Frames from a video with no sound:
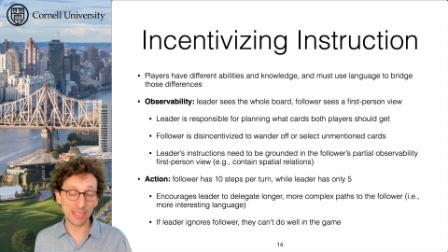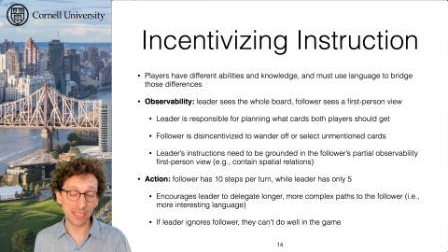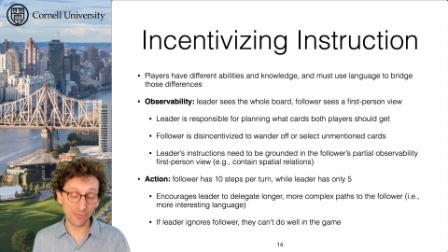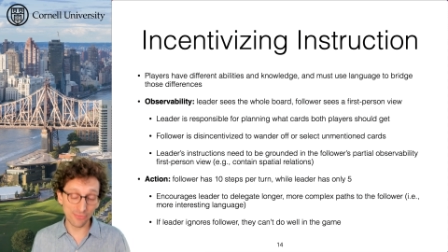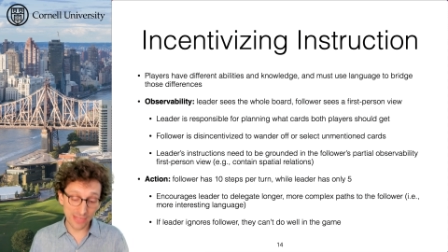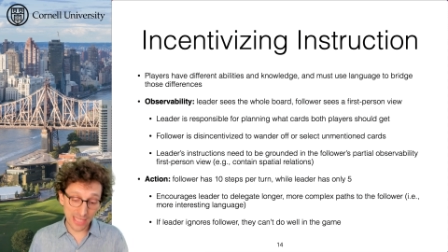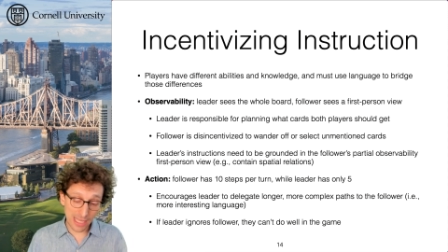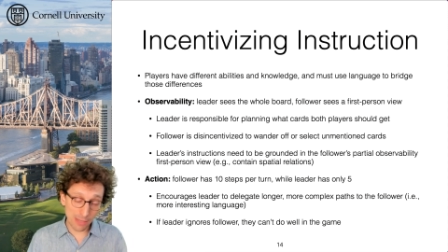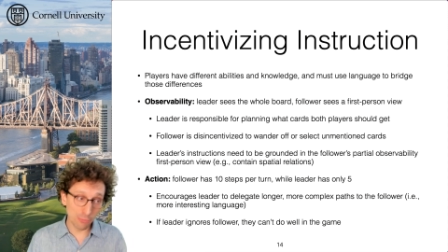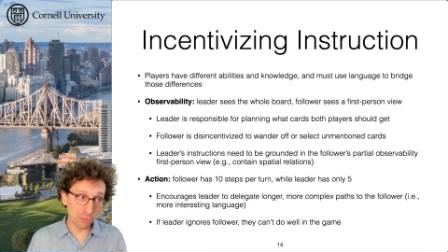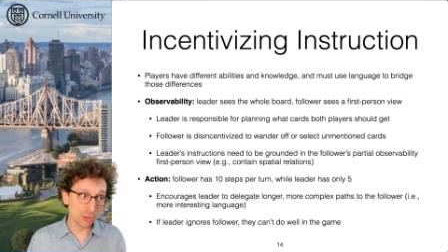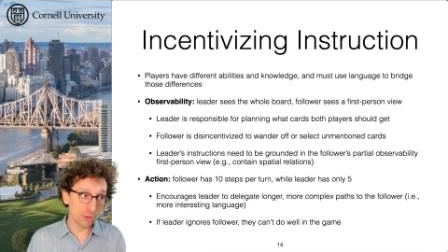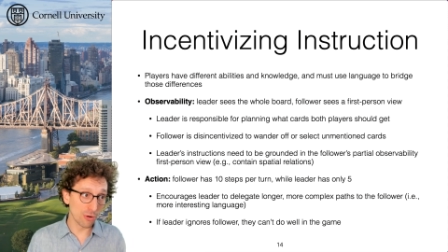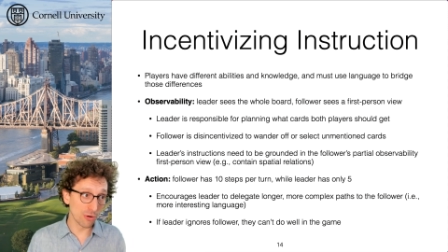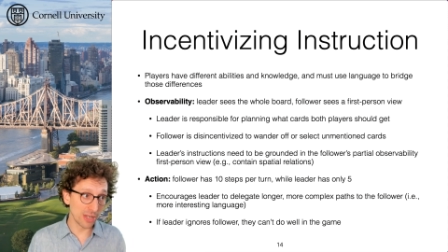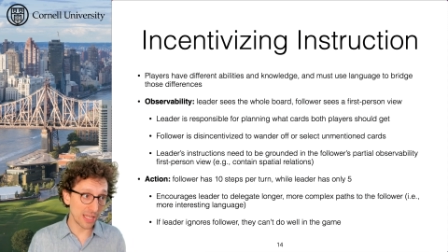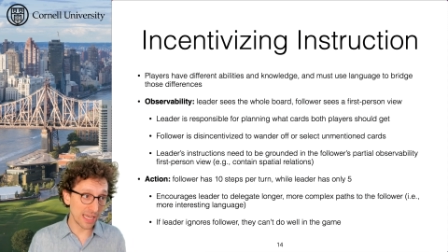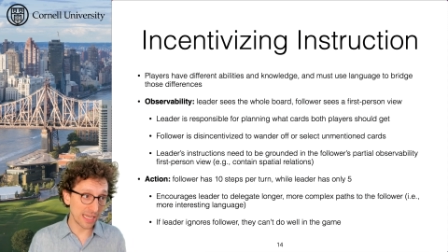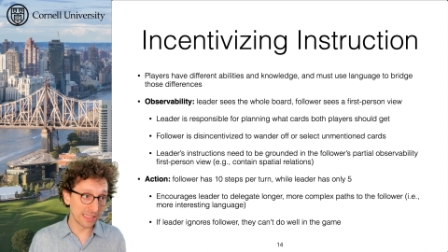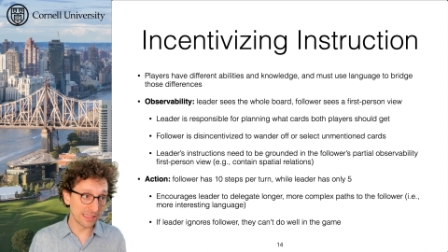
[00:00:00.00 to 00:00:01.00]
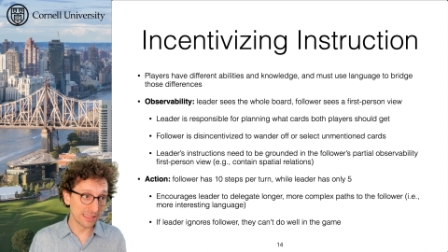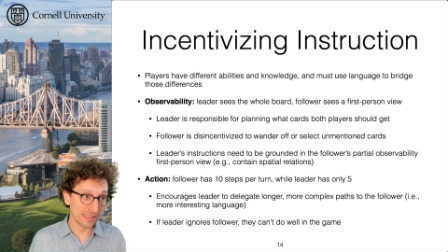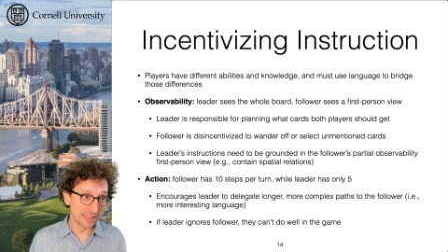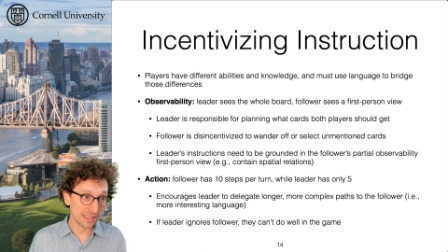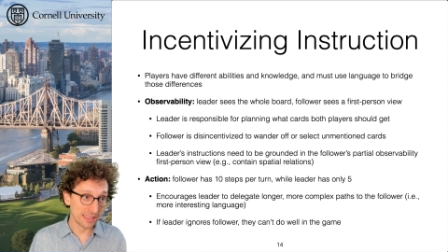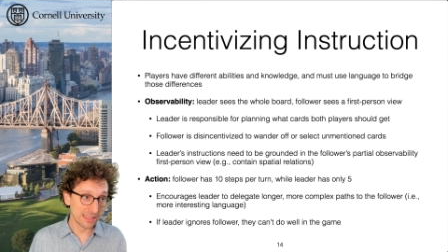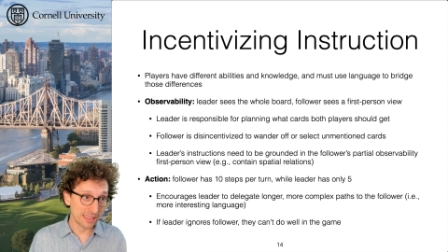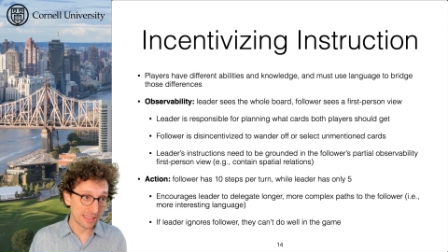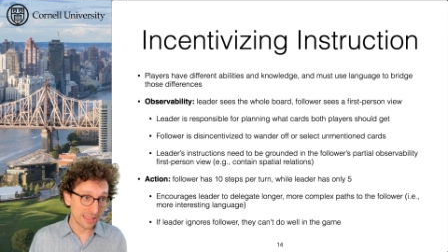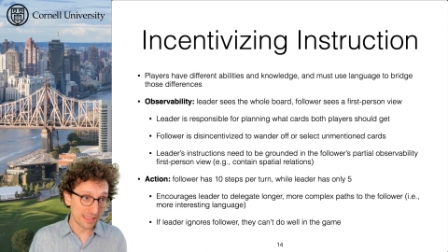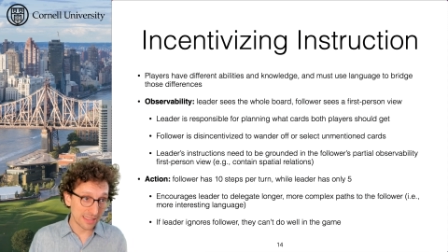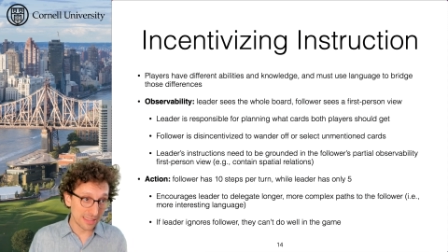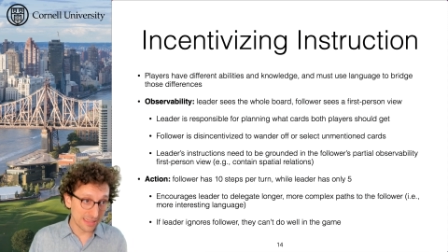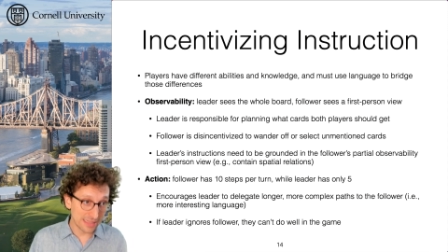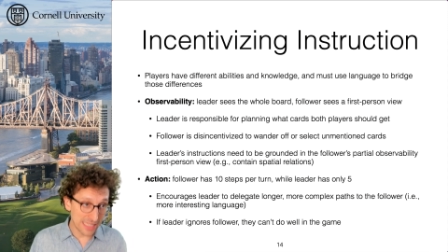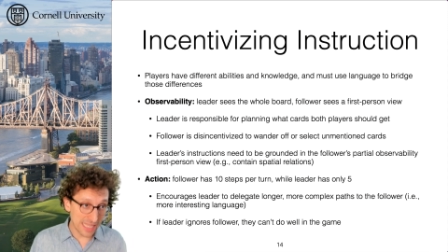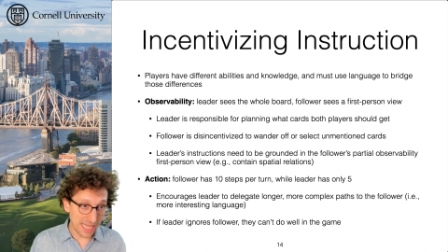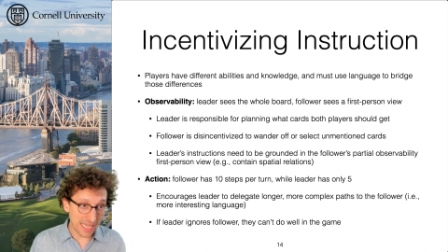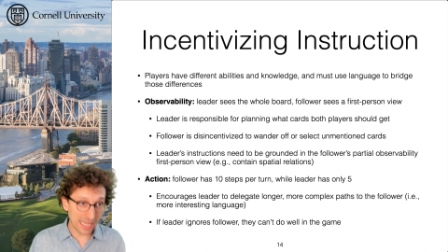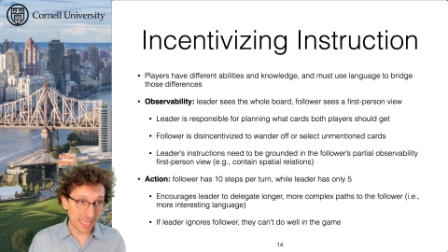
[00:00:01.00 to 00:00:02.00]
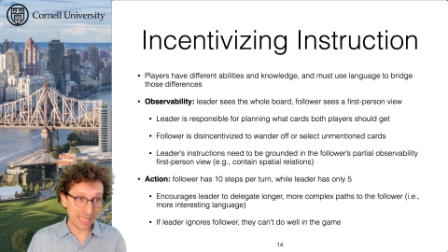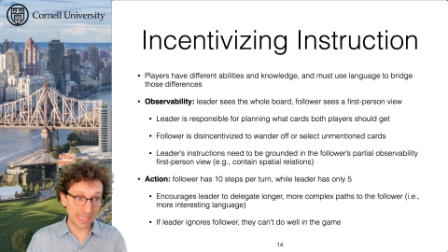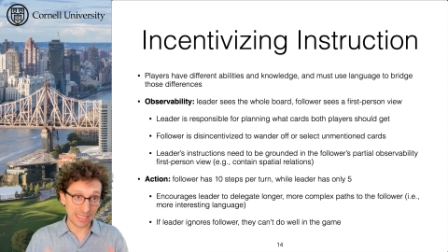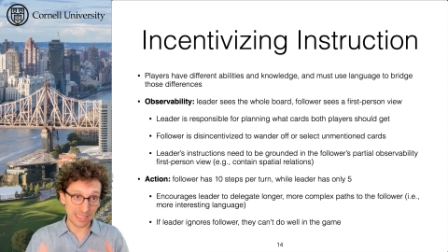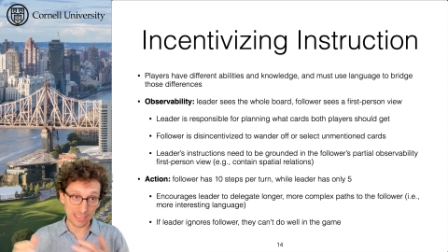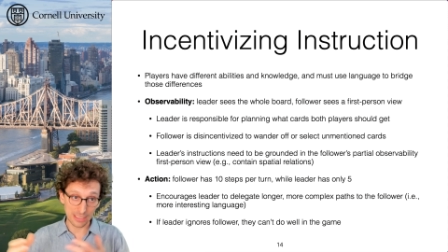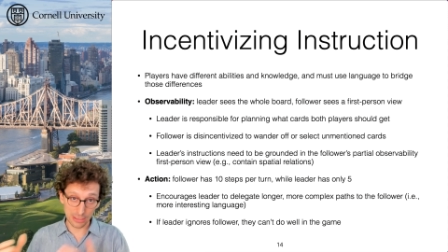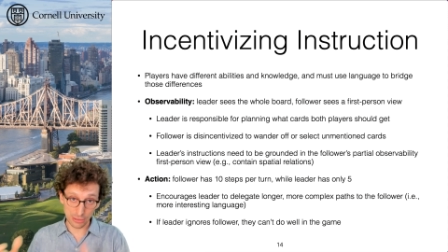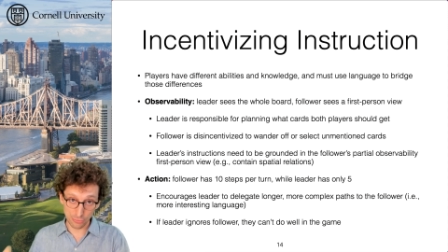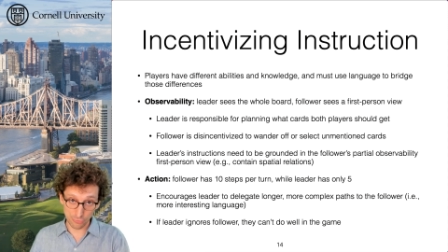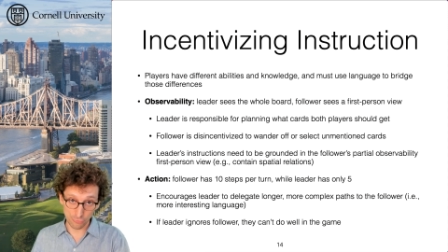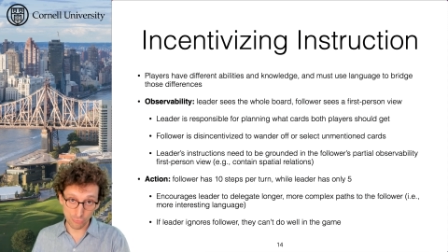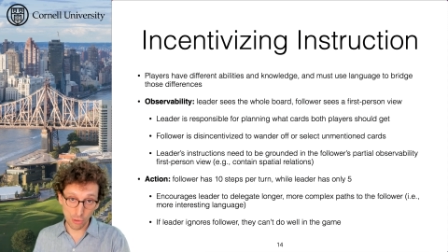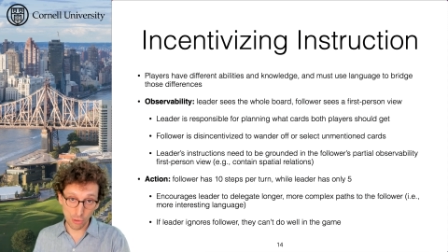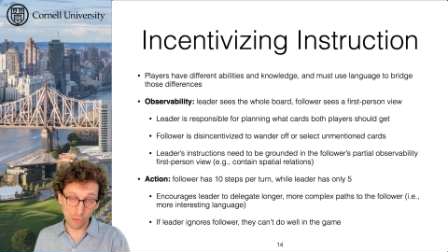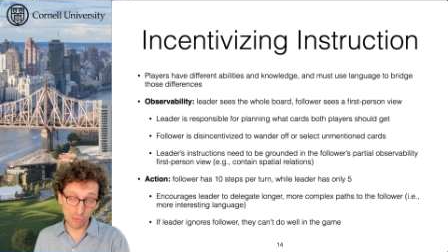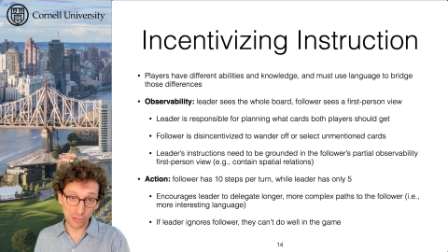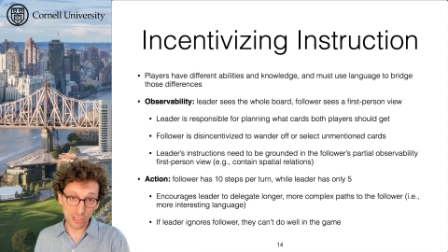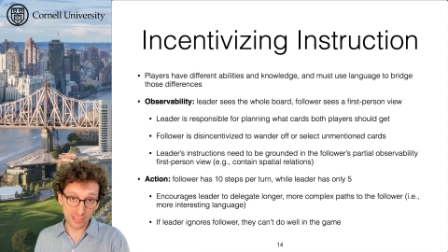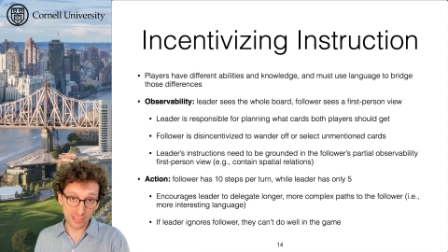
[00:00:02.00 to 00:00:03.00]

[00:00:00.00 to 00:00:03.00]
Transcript: and if they would collect they will